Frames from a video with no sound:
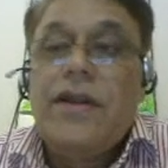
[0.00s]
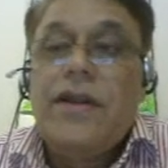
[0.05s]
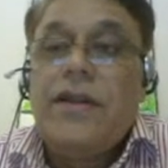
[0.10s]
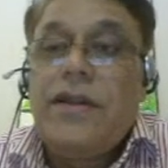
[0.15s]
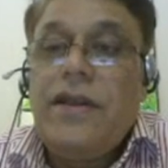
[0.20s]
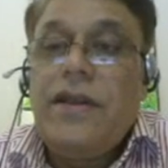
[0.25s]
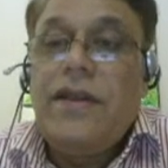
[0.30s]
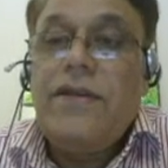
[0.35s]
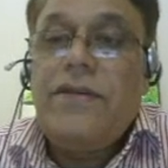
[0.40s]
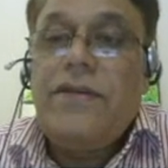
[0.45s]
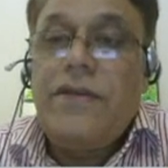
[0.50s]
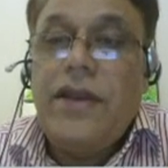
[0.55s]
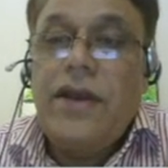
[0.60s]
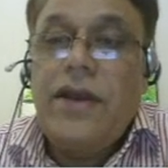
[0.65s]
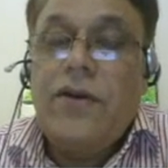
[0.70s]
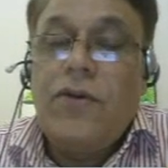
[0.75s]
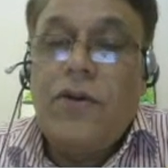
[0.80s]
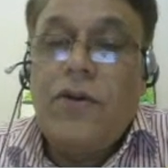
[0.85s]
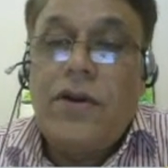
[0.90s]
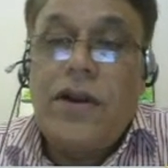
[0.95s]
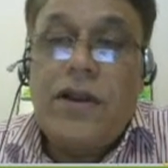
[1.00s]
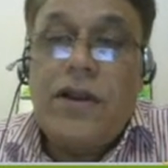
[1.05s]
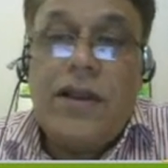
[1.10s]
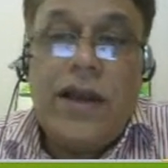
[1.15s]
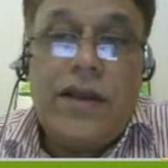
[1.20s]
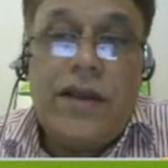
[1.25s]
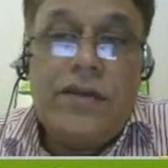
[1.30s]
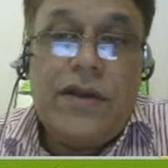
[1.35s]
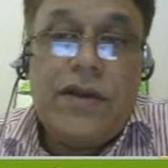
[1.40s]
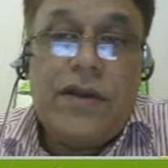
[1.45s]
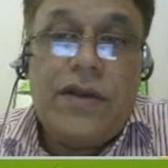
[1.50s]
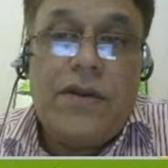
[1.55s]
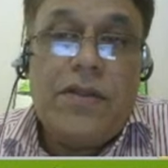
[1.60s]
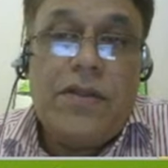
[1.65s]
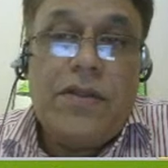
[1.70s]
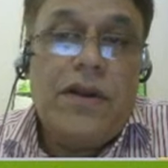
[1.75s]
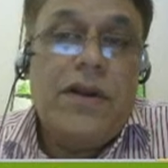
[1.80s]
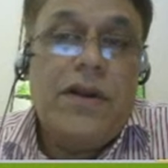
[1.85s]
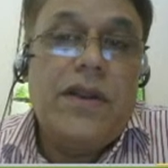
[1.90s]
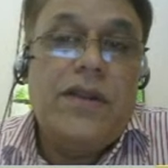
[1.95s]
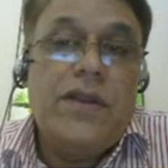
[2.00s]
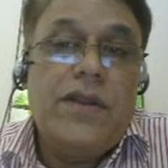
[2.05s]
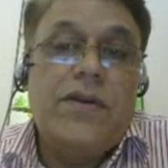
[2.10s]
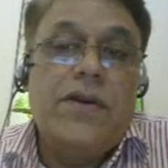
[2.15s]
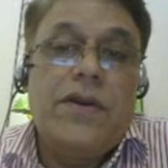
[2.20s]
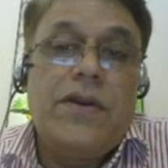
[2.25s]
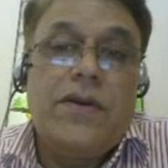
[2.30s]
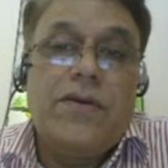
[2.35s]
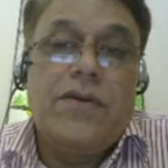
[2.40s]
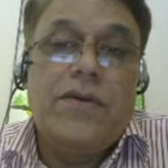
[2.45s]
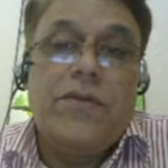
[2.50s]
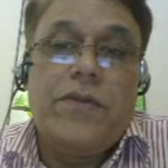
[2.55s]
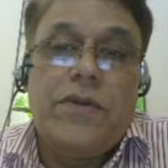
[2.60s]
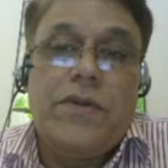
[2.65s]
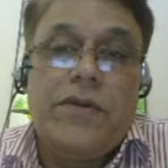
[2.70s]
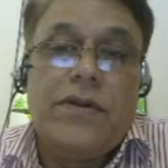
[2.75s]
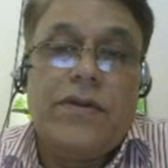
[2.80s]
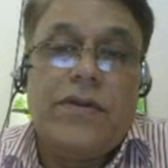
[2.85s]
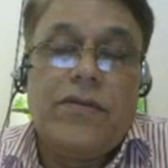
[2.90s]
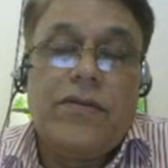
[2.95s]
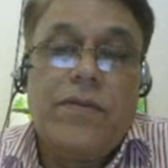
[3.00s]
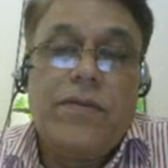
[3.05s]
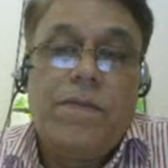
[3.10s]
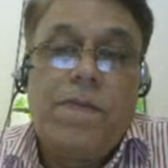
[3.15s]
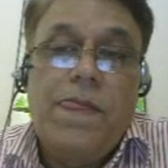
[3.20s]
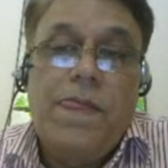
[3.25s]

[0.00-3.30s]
These stakeholders has a concern in your business.